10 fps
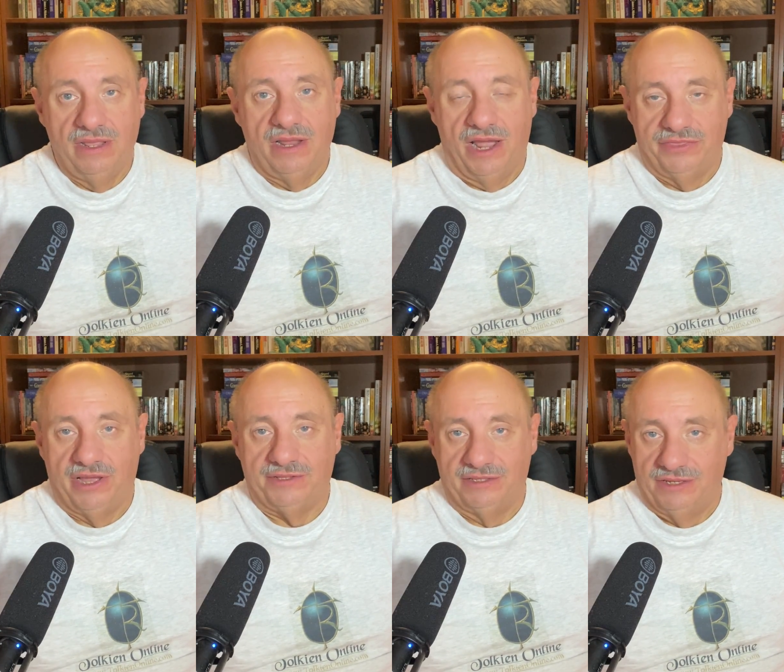I
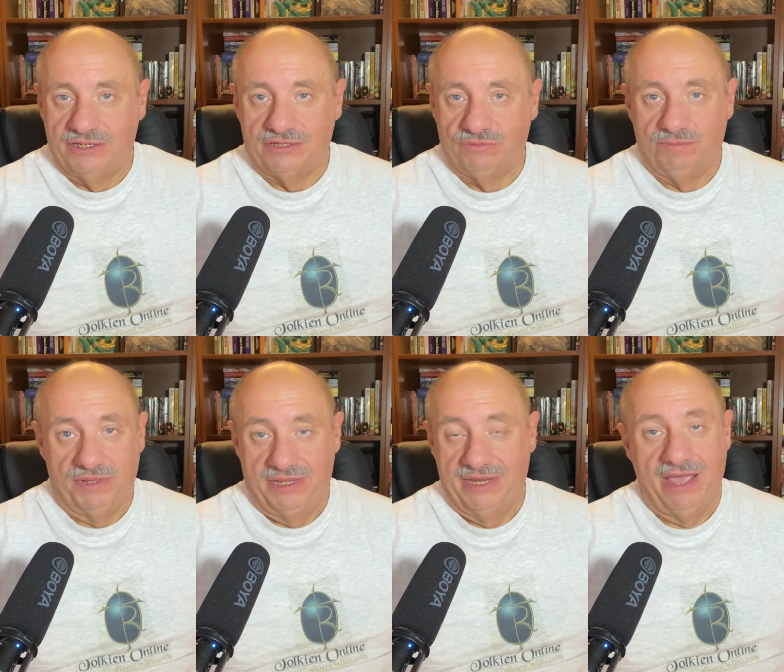thought that this would
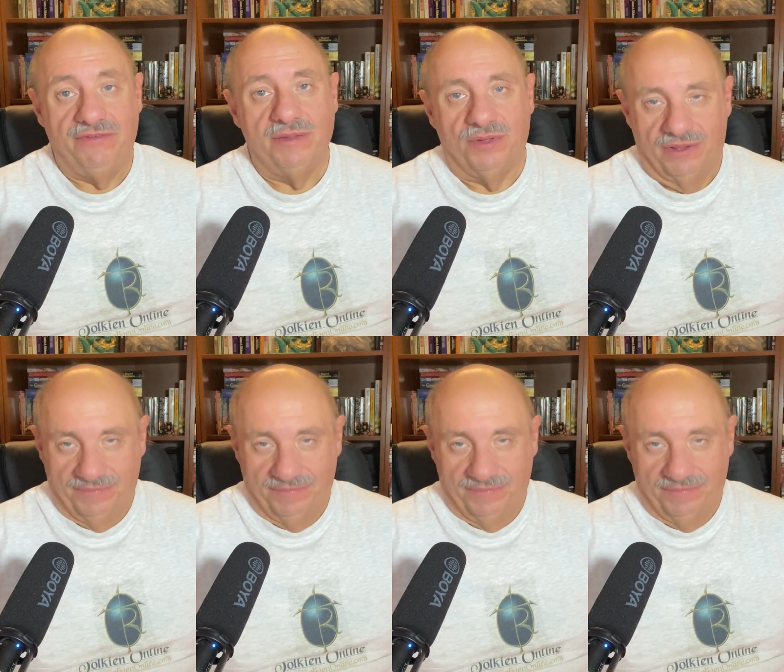be inevitable.